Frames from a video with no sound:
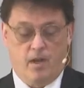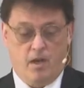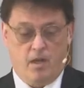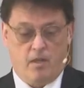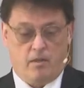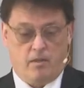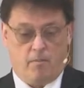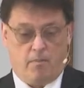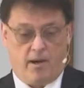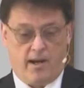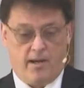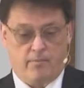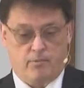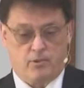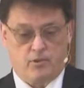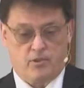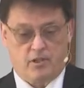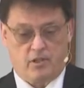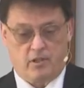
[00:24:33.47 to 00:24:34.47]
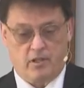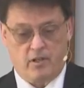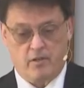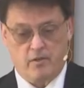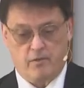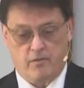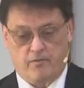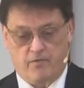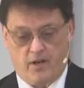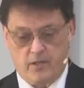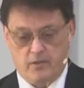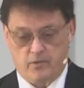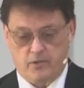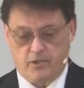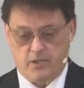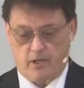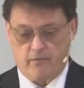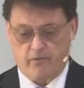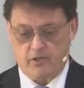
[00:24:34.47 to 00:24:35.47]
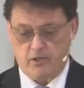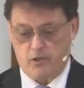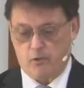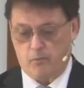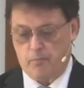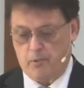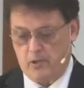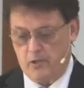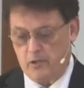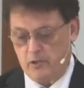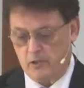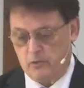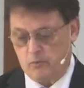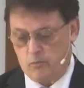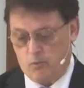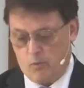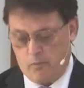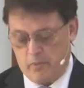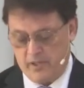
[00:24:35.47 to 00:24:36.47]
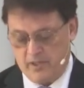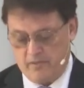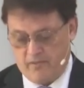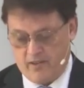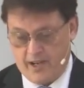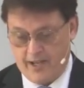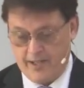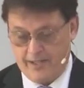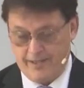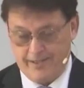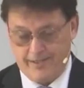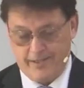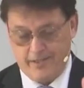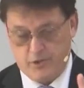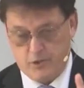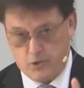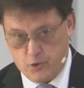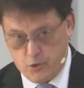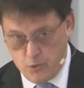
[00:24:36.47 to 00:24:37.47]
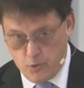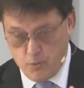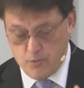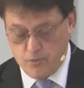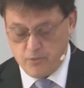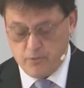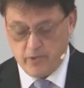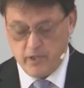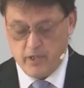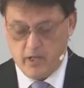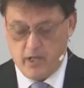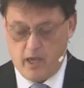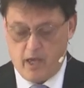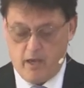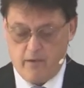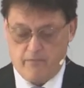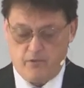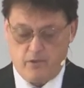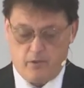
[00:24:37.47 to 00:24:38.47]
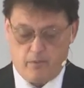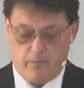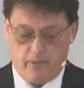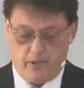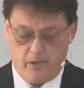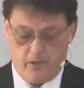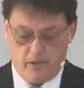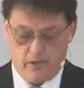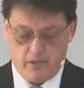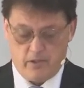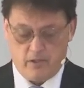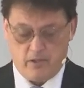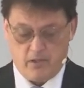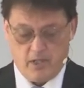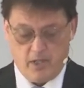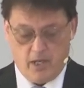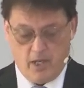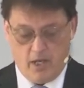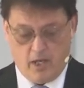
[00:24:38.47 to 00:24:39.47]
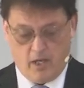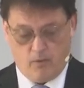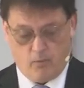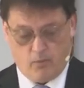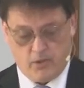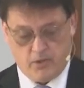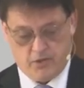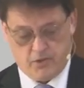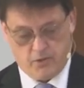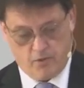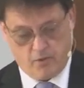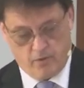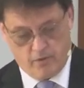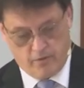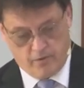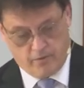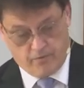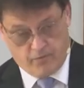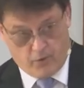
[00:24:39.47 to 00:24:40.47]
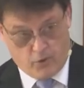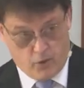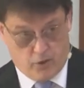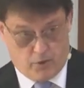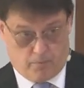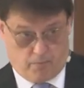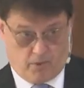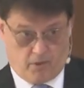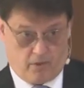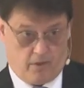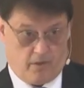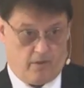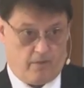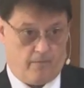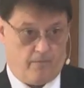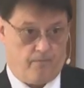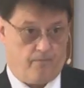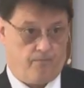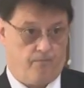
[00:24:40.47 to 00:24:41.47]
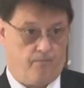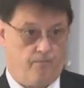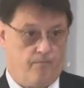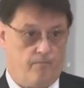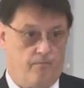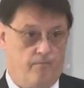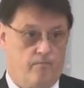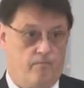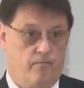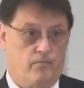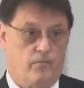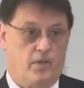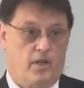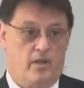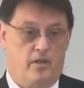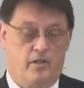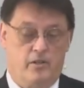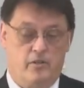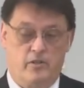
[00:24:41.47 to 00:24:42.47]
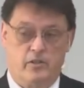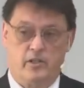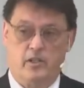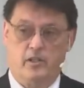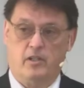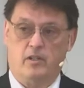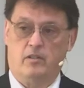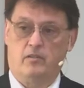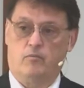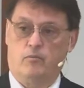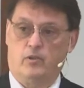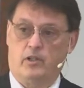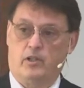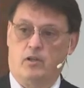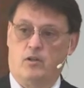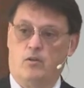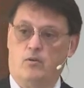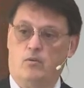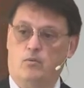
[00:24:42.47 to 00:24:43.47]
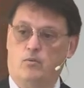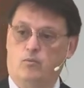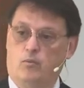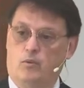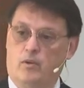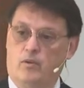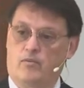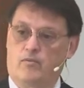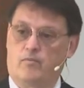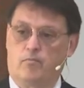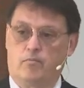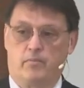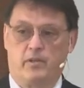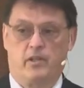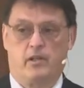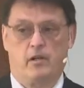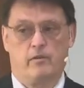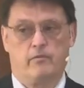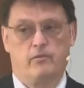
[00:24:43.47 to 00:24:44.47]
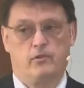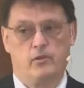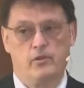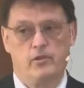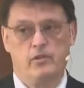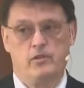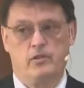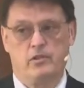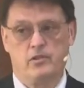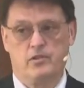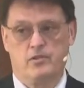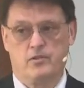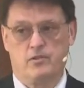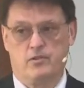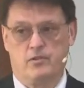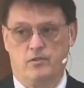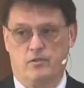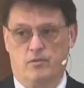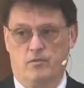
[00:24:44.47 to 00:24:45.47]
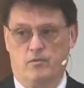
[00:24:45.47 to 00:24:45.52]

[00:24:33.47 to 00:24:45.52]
The Bible's clear the final seven year period will be divided into two three and a half year periods, in which during the first part, and here again, we go with be careful who you listen to.